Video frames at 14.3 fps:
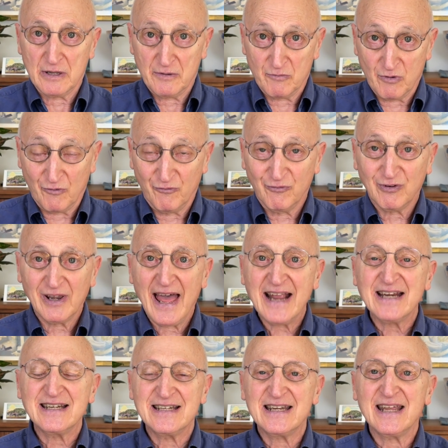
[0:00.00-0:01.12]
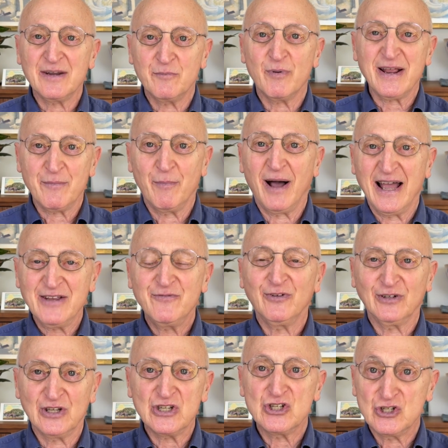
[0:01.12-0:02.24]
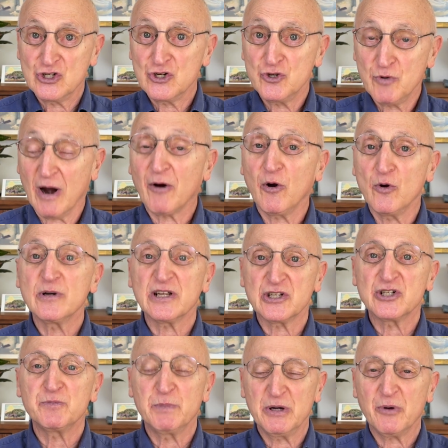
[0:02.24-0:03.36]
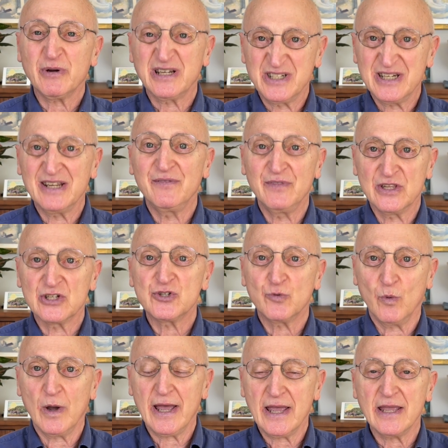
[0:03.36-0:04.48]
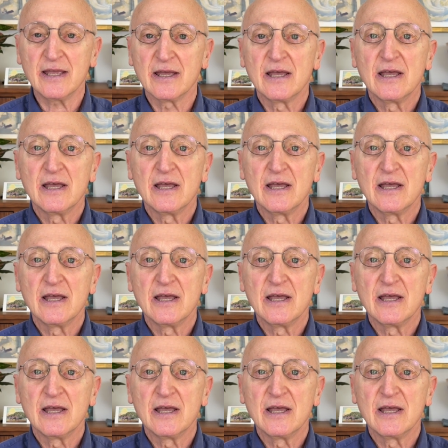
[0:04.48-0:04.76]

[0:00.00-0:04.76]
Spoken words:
reflect and bring mindfulness to our own experience in this way.